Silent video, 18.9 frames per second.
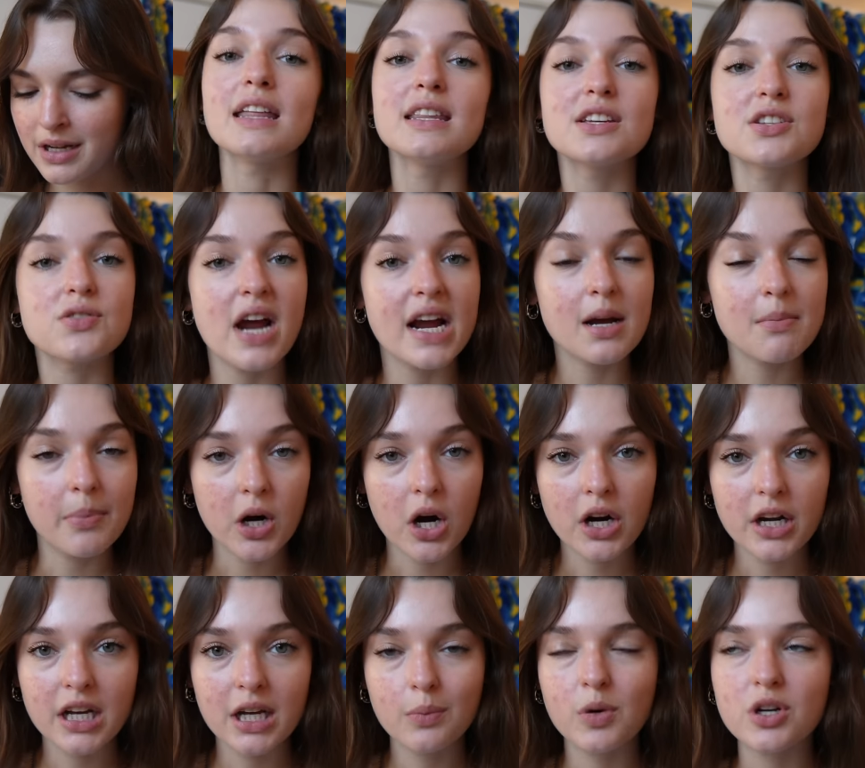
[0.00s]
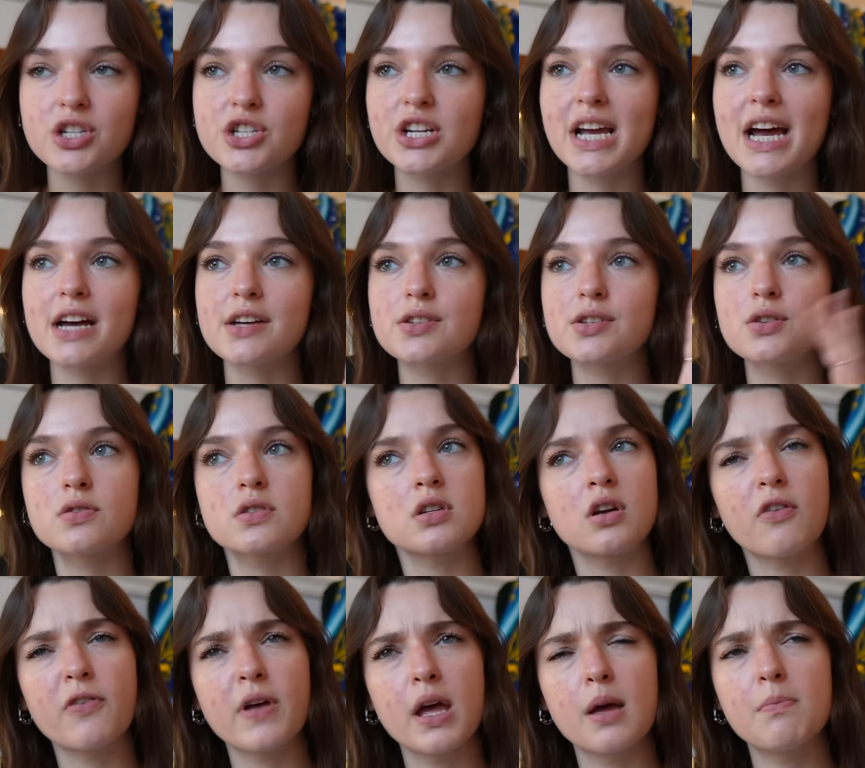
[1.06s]
And they strike a bargain where she has to
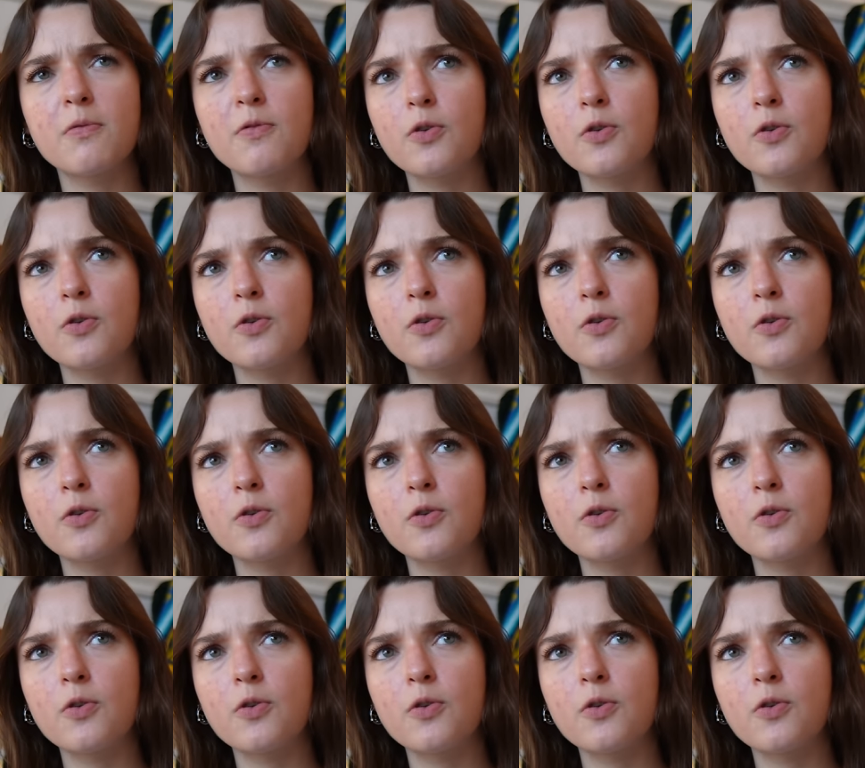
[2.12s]
serve him